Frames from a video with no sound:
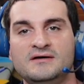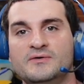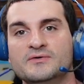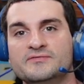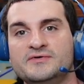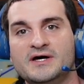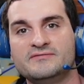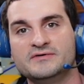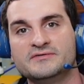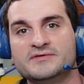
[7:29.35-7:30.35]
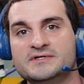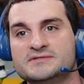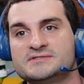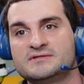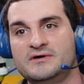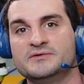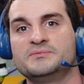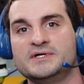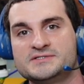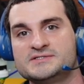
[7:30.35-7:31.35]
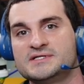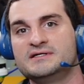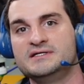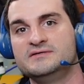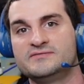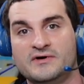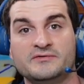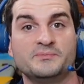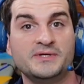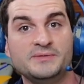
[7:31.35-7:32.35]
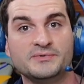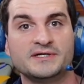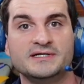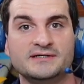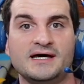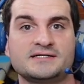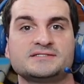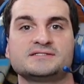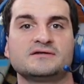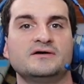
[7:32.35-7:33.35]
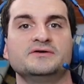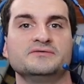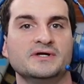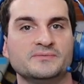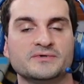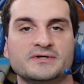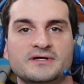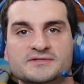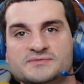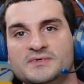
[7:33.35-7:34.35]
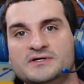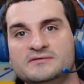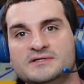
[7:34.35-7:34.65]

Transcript: or if you have other things, other places that need, other people that need to access it on your network as well.